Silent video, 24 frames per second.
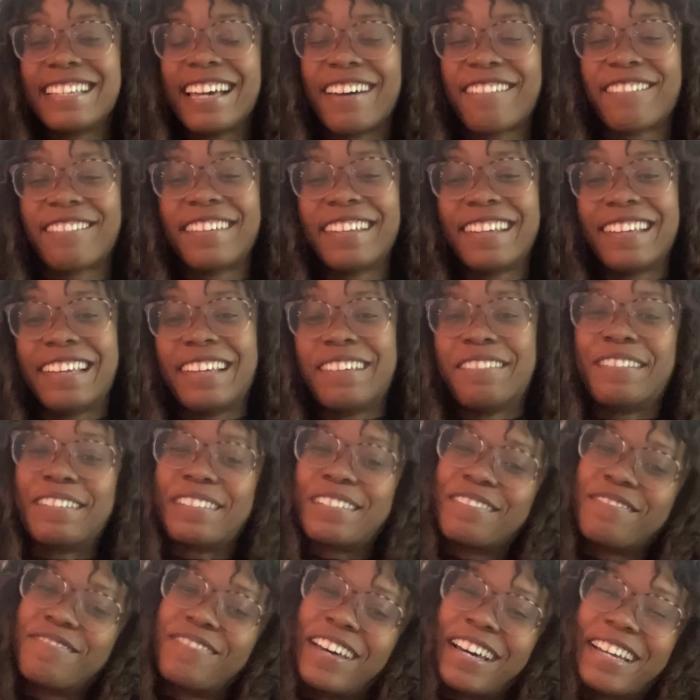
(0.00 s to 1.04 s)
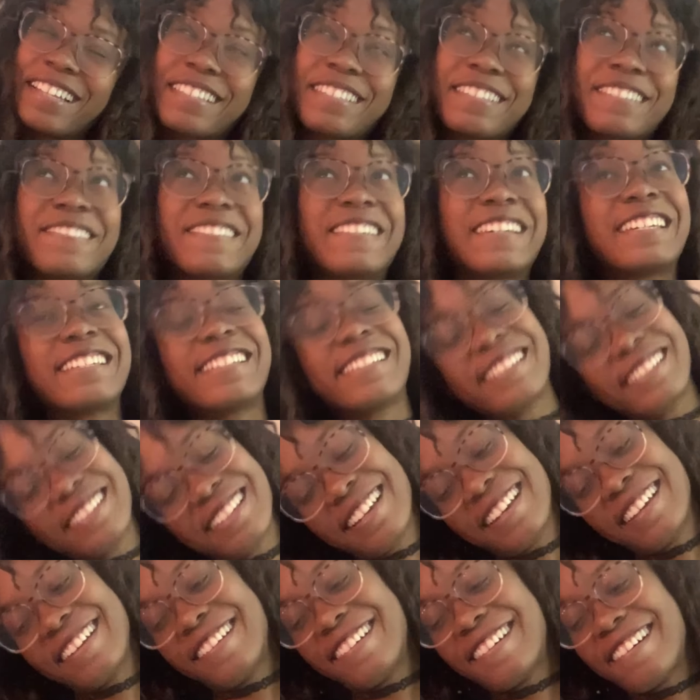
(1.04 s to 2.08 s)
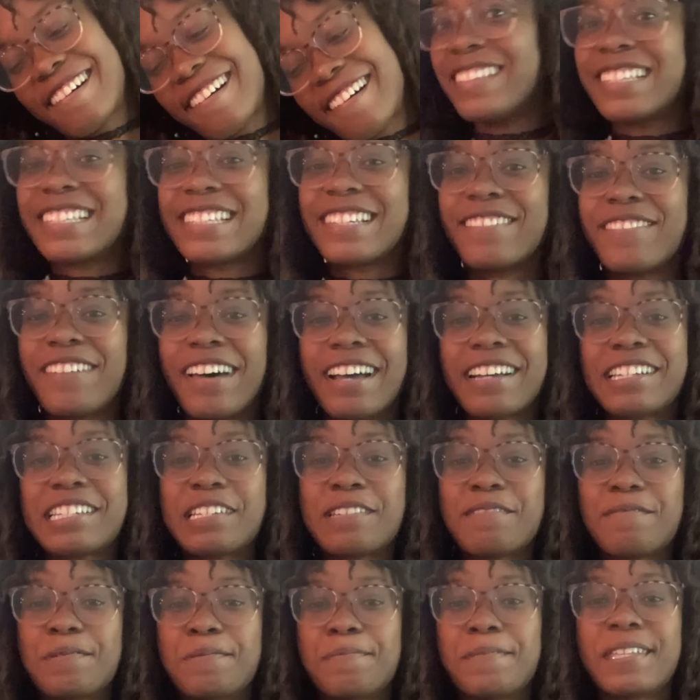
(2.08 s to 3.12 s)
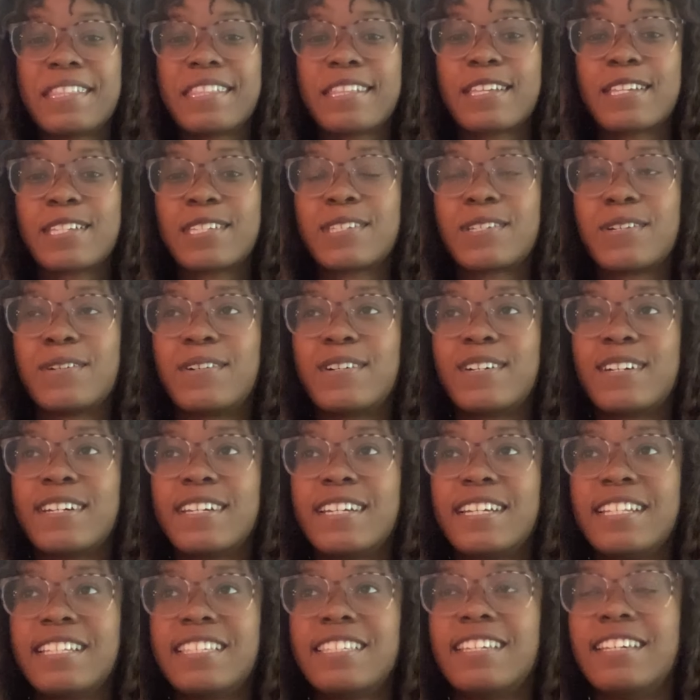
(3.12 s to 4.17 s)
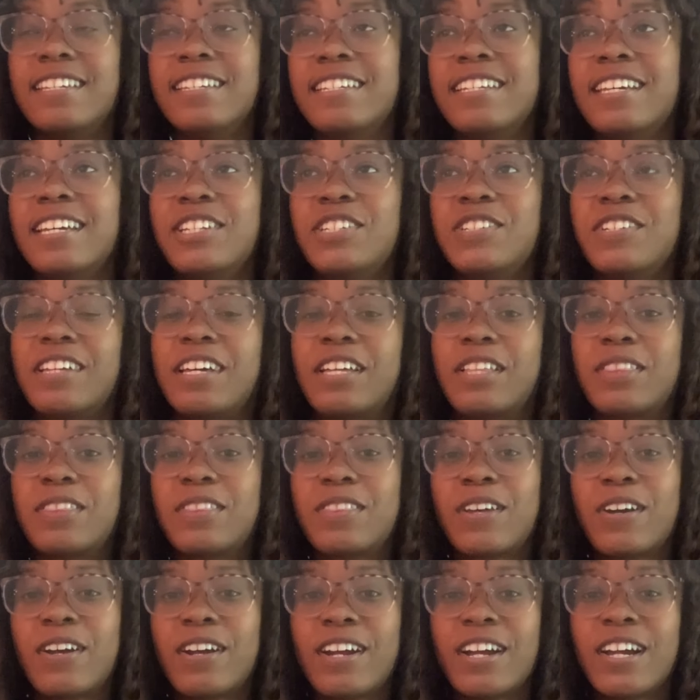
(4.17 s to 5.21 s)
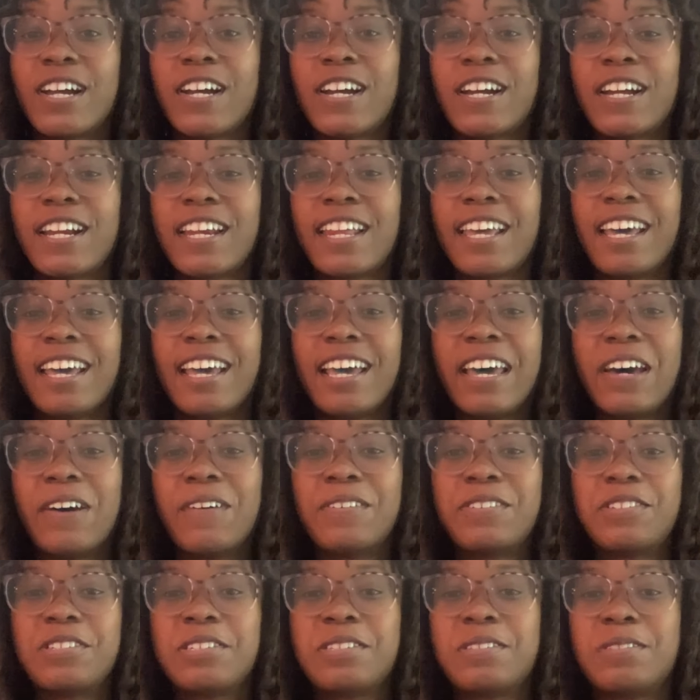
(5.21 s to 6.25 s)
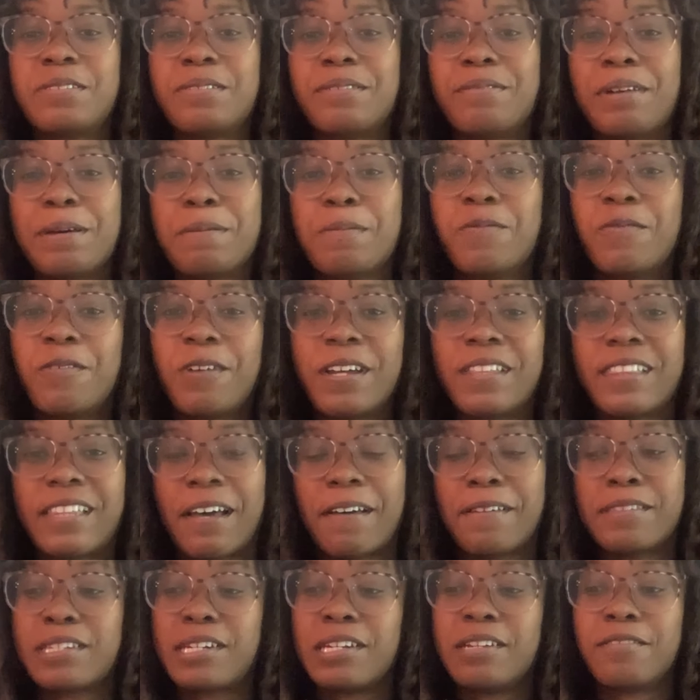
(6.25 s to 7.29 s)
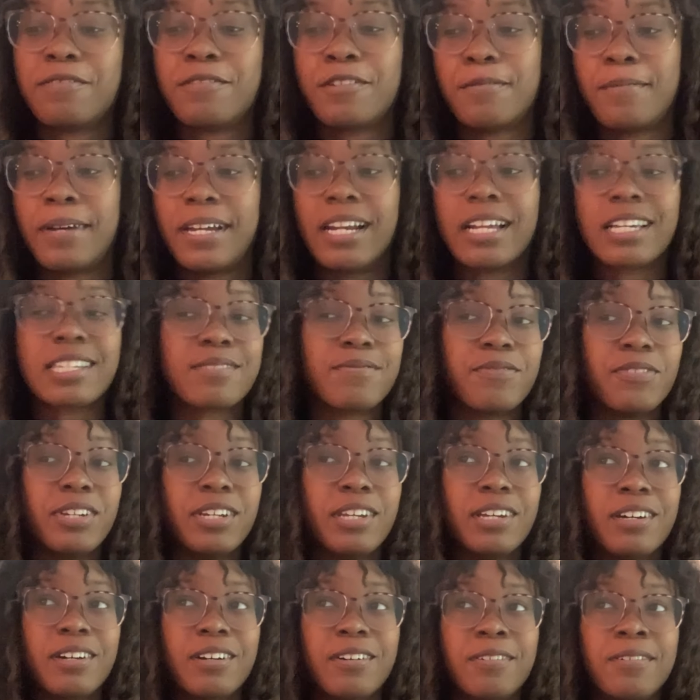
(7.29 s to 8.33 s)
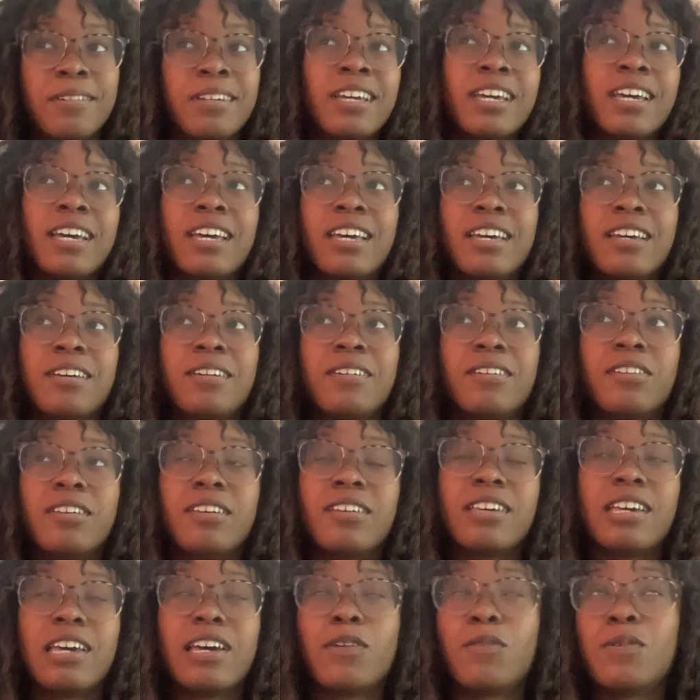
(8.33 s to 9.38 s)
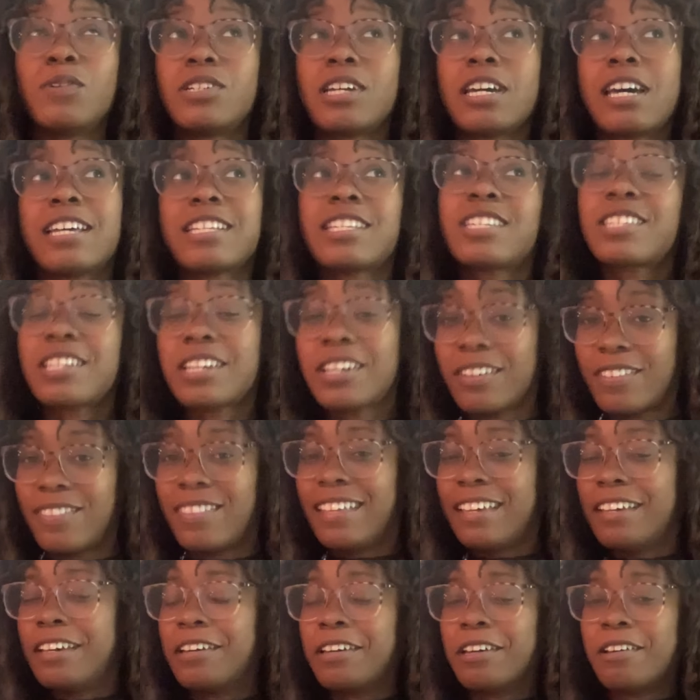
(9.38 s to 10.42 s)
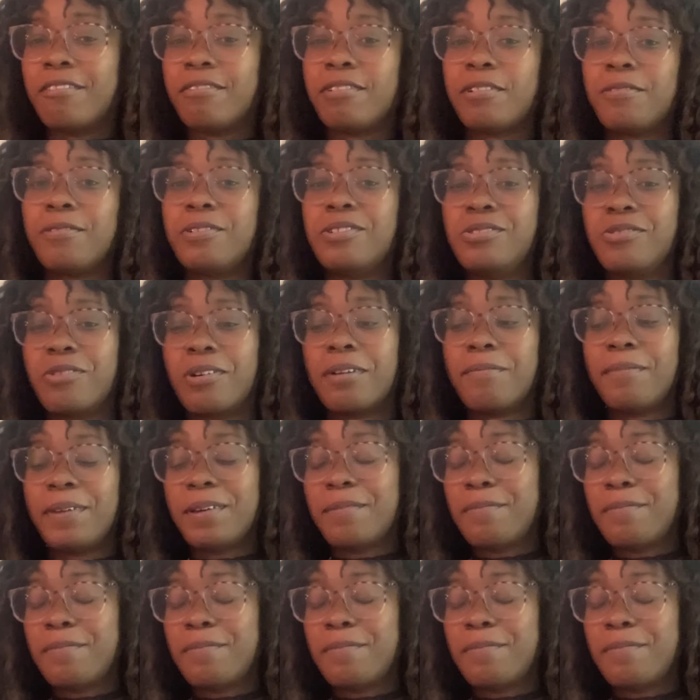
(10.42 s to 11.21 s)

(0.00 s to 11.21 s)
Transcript: Daphne and welcome back to my channel. So I'm actually filming this on Sunday, July 3rd, which is way before I thought I was gonna film my next video, which I guess is a good thing if you enjoy me